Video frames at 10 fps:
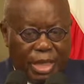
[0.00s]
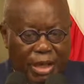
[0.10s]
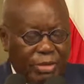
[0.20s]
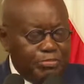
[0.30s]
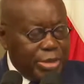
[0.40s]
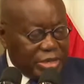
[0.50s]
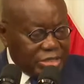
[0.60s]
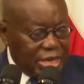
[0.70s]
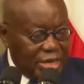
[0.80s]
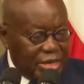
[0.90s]
Our big
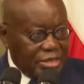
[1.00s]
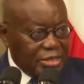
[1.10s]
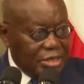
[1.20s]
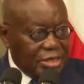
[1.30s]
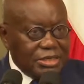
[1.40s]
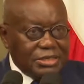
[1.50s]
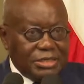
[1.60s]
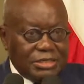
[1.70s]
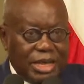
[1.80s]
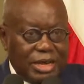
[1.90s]
challenge, and it is
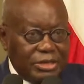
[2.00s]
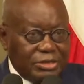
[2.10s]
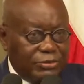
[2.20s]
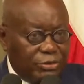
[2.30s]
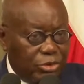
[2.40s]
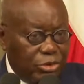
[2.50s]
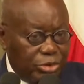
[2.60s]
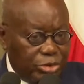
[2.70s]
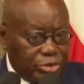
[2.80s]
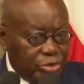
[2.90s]
the challenge of all
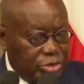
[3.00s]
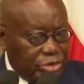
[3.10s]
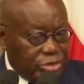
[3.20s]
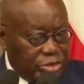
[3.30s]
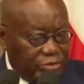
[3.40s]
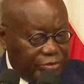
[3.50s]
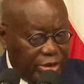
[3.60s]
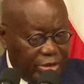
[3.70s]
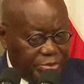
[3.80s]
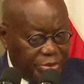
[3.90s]
those who want to
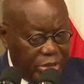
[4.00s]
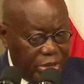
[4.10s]
develop